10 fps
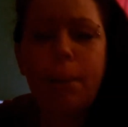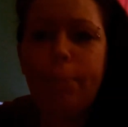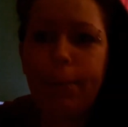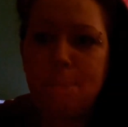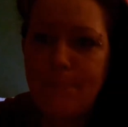
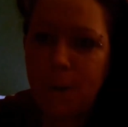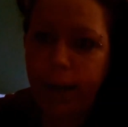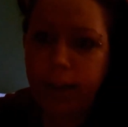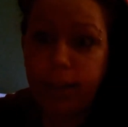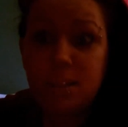my
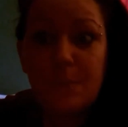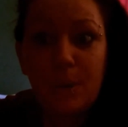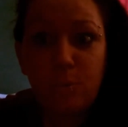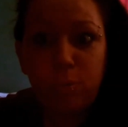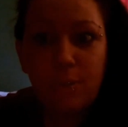back has
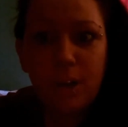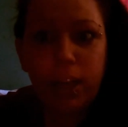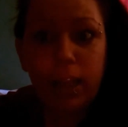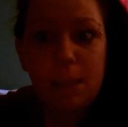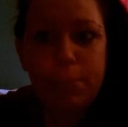been
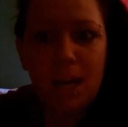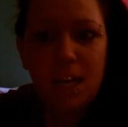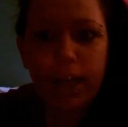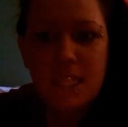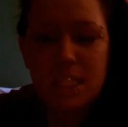really
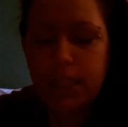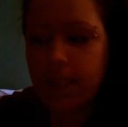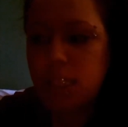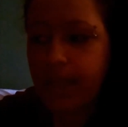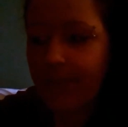bad.
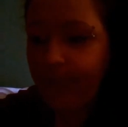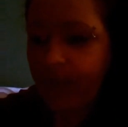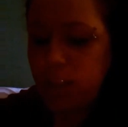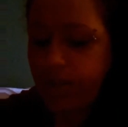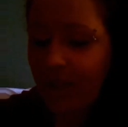
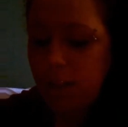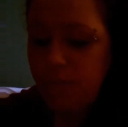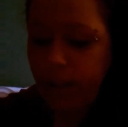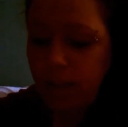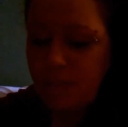Yesterday I
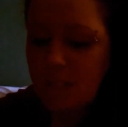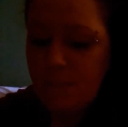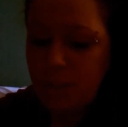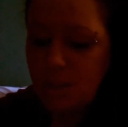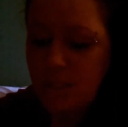felt like every time
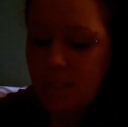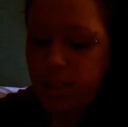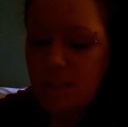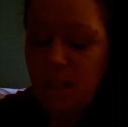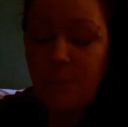I took a
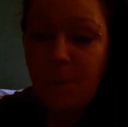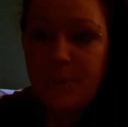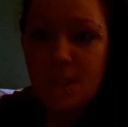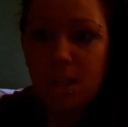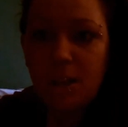step I was
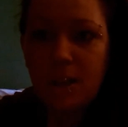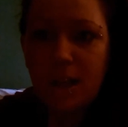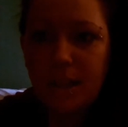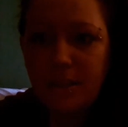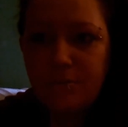gonna
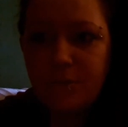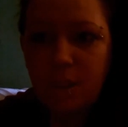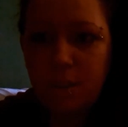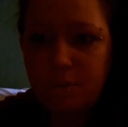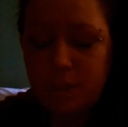cry or fall
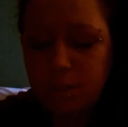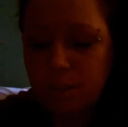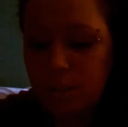over.